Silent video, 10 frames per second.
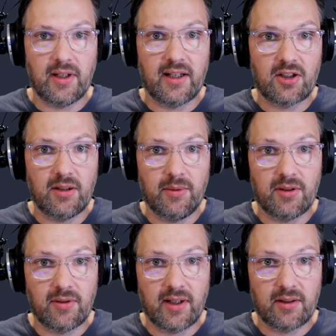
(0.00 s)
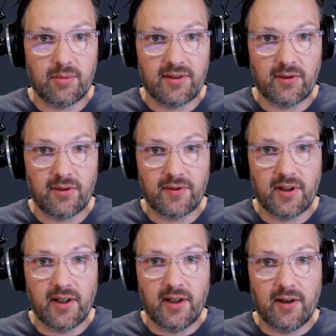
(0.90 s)
actually be tried to be served
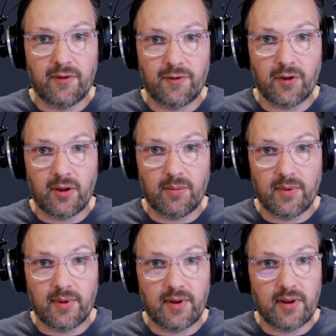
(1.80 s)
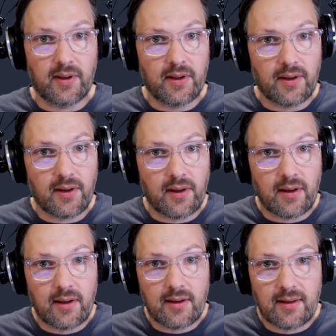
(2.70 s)
from
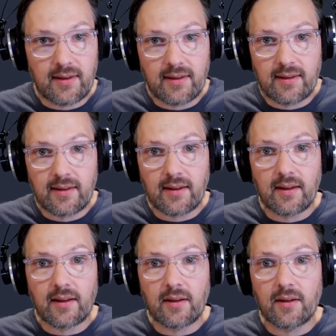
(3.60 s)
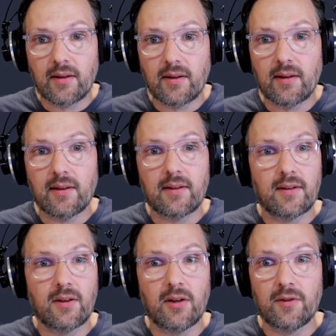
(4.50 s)
this
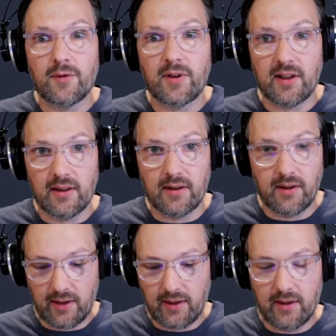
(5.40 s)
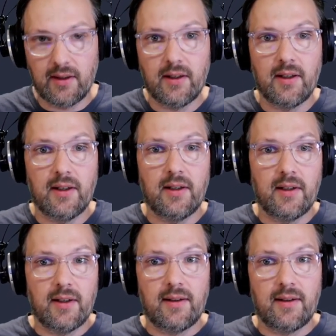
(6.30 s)
serve dir. The